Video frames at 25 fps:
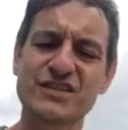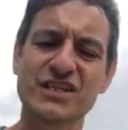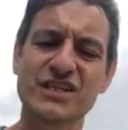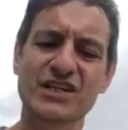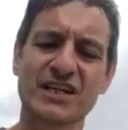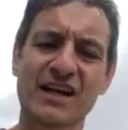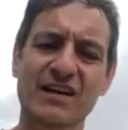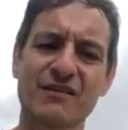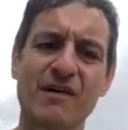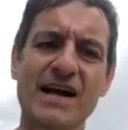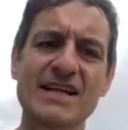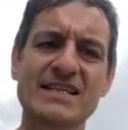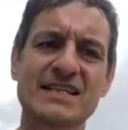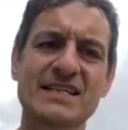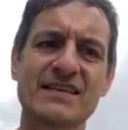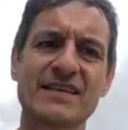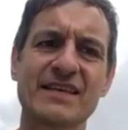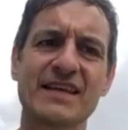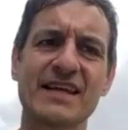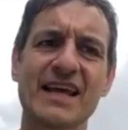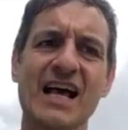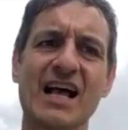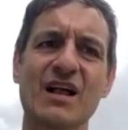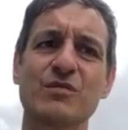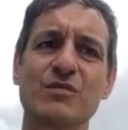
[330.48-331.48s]
kind of writing
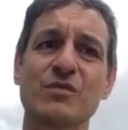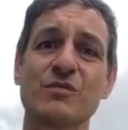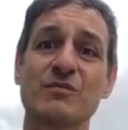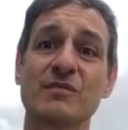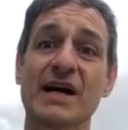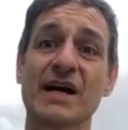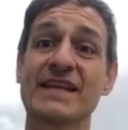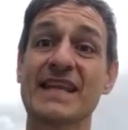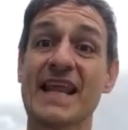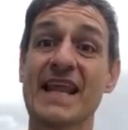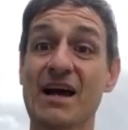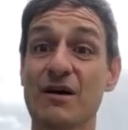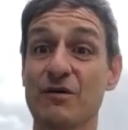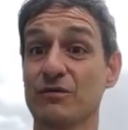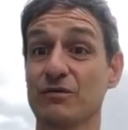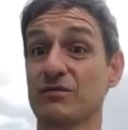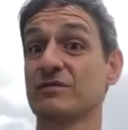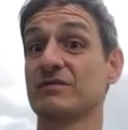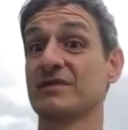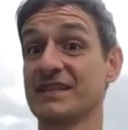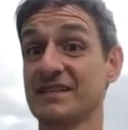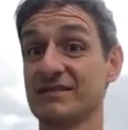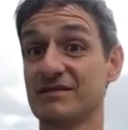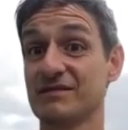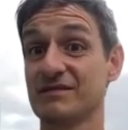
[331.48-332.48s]
the album and now
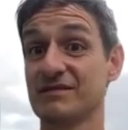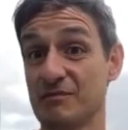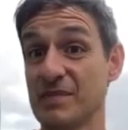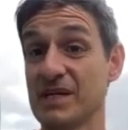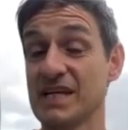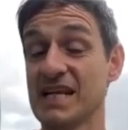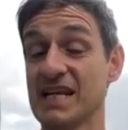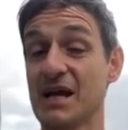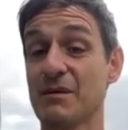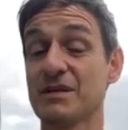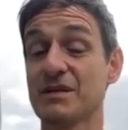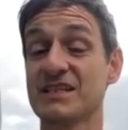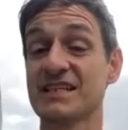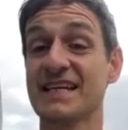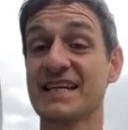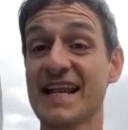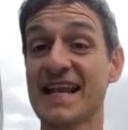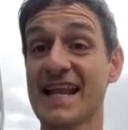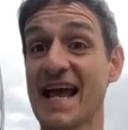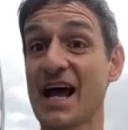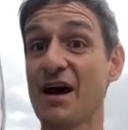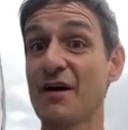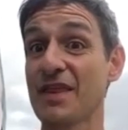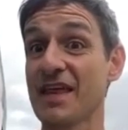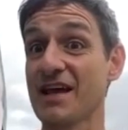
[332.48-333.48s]
being able to get it
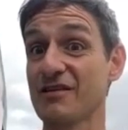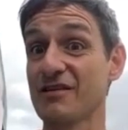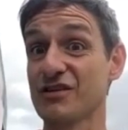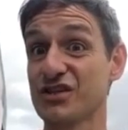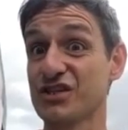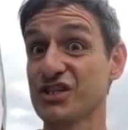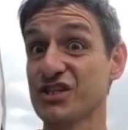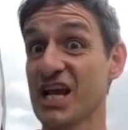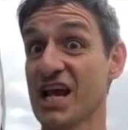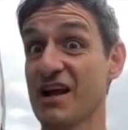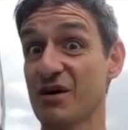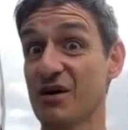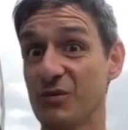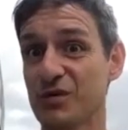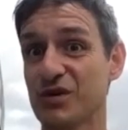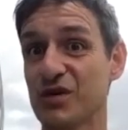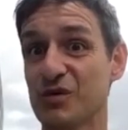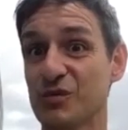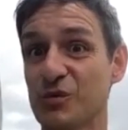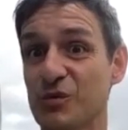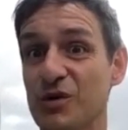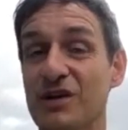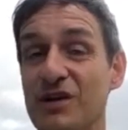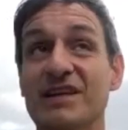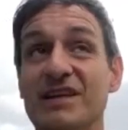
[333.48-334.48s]
out there and share it with the
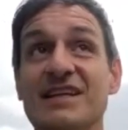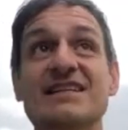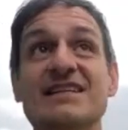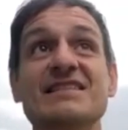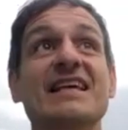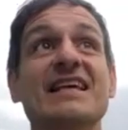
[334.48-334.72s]
world,